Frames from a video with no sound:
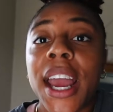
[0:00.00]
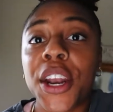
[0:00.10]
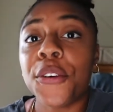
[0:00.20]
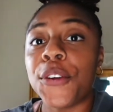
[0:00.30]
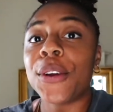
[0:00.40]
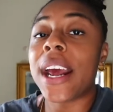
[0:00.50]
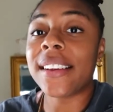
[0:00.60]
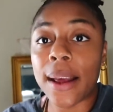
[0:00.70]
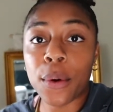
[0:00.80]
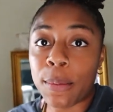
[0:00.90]
In a few
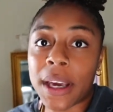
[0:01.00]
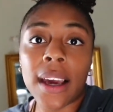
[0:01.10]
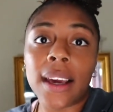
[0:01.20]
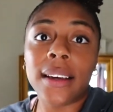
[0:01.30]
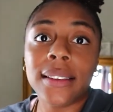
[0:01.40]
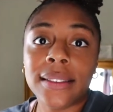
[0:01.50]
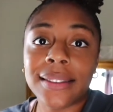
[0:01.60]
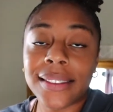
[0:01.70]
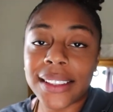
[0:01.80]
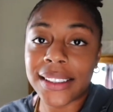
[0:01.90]
days, I will be
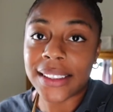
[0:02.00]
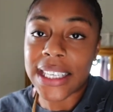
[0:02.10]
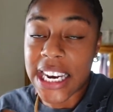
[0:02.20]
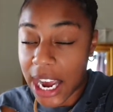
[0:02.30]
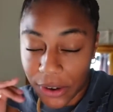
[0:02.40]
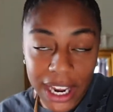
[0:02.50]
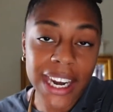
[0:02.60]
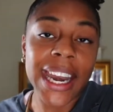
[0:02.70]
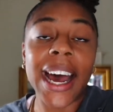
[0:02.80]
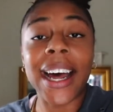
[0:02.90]
down
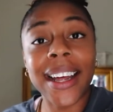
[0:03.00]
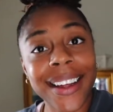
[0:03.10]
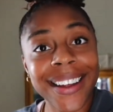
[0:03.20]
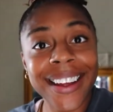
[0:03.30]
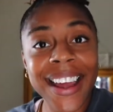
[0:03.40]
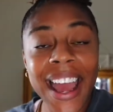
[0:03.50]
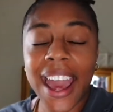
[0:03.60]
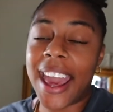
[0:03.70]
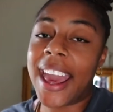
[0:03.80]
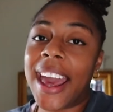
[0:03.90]
under
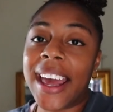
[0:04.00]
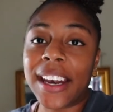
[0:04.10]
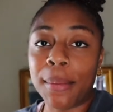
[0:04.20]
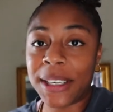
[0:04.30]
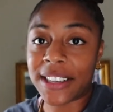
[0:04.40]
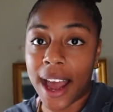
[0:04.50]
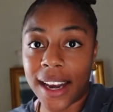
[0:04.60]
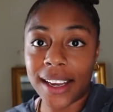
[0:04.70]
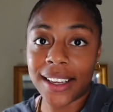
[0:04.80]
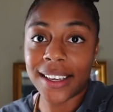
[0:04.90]
and I'm
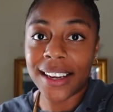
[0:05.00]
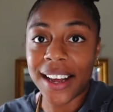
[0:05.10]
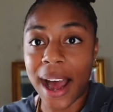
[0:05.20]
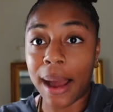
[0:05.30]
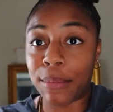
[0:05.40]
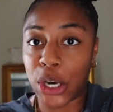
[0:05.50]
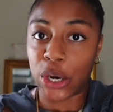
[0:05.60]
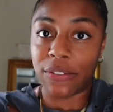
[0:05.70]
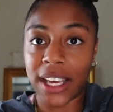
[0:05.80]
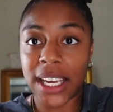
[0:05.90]
excited. I'm
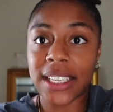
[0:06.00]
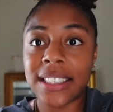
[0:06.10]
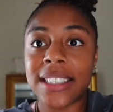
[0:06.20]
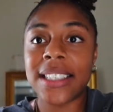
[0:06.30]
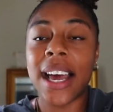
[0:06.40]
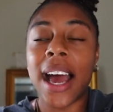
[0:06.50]
nervous.